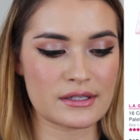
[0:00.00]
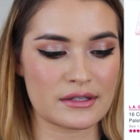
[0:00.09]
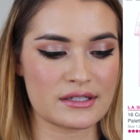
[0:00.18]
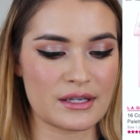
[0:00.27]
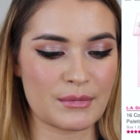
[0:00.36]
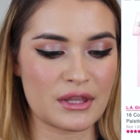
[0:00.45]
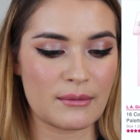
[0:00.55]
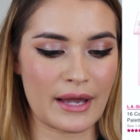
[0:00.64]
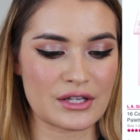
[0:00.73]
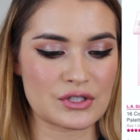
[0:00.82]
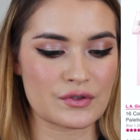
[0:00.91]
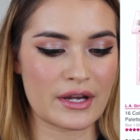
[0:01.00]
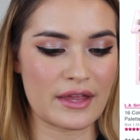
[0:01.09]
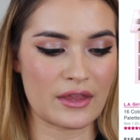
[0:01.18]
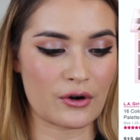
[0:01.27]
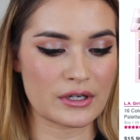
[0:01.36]
They sent me the Mastery
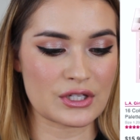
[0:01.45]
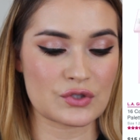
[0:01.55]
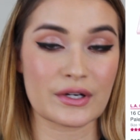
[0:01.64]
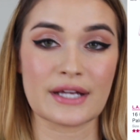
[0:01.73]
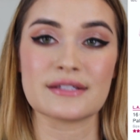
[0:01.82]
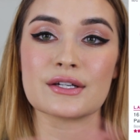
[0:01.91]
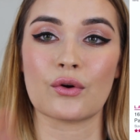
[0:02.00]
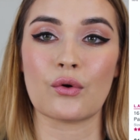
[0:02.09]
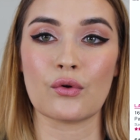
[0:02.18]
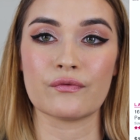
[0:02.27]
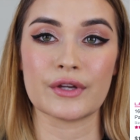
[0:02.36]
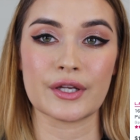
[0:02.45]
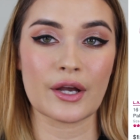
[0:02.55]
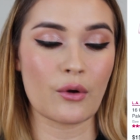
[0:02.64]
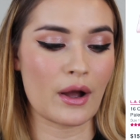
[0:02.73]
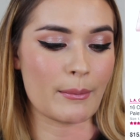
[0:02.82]
and the Artistry, and I did a whole
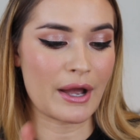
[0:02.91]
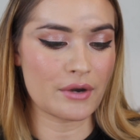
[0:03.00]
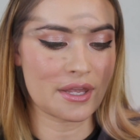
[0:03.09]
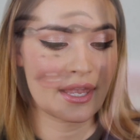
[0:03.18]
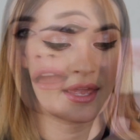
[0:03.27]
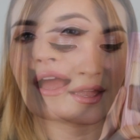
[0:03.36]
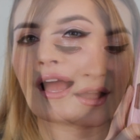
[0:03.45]
video about it.